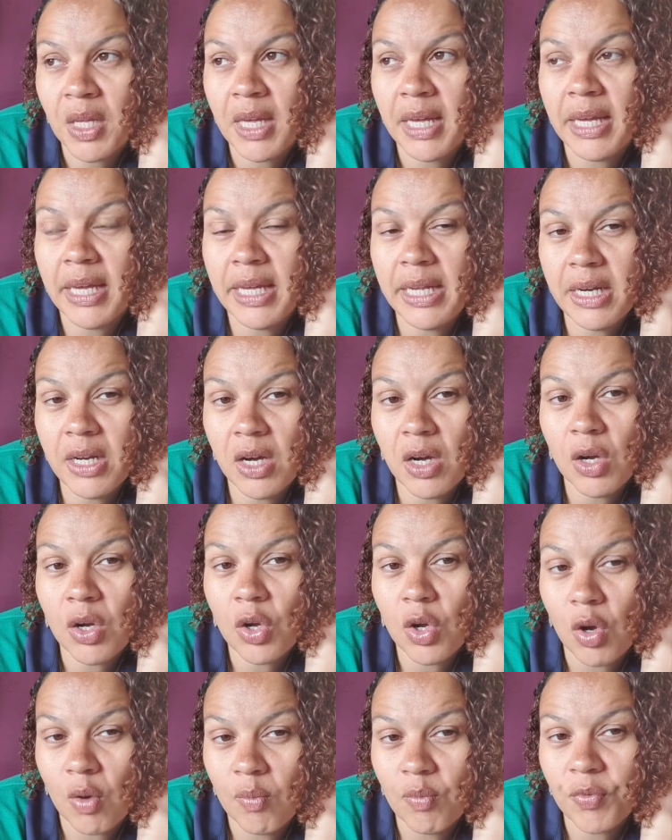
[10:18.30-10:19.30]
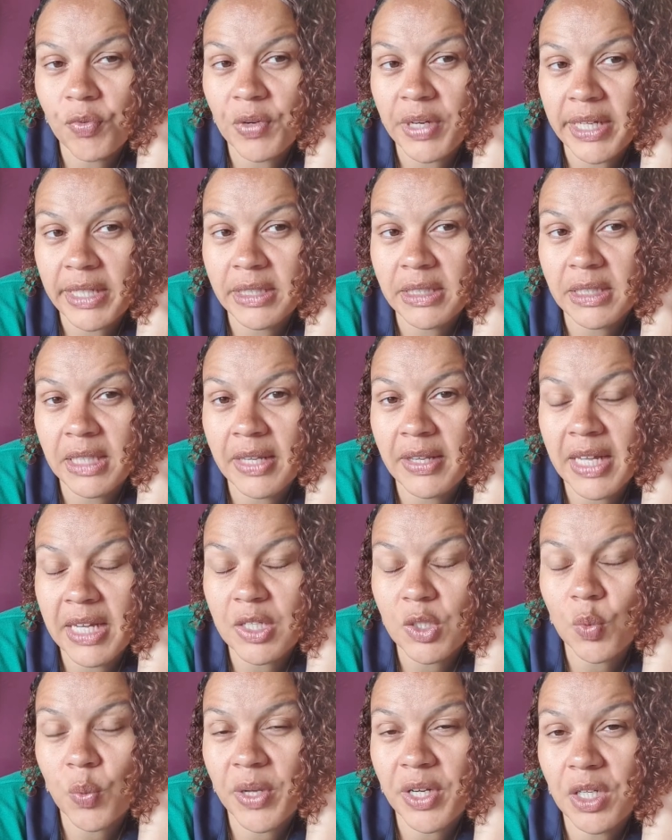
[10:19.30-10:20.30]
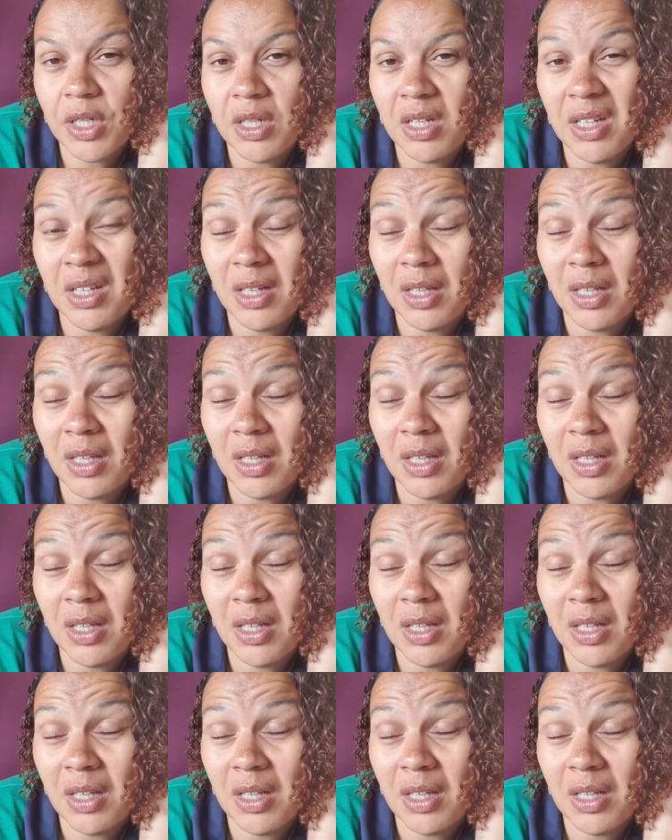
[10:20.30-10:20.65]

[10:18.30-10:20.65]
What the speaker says: And that's when,